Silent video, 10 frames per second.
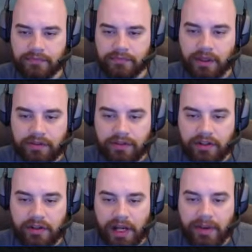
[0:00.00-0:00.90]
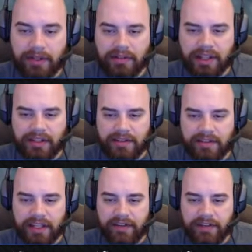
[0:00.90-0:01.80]
So, I mean, that
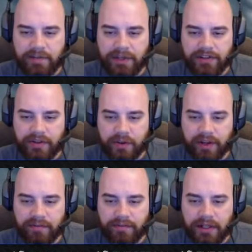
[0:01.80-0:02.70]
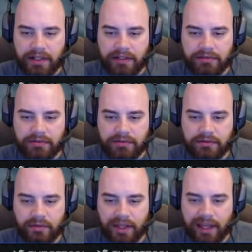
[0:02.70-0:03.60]
doesn't give us much in the way of money.
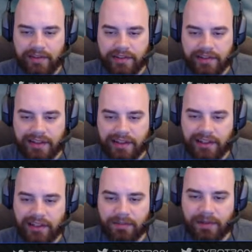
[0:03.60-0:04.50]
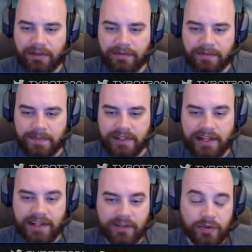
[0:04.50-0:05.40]
It gives us a little bit of
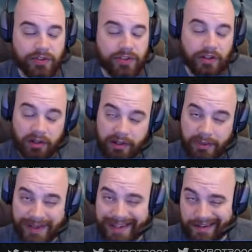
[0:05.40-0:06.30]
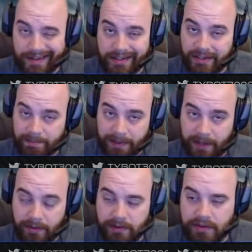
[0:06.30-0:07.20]
science, which currently we cannot
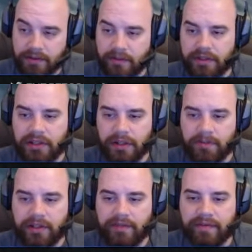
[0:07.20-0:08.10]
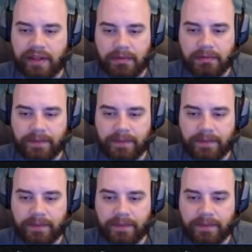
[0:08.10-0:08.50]
spend until we upgrade the VAB.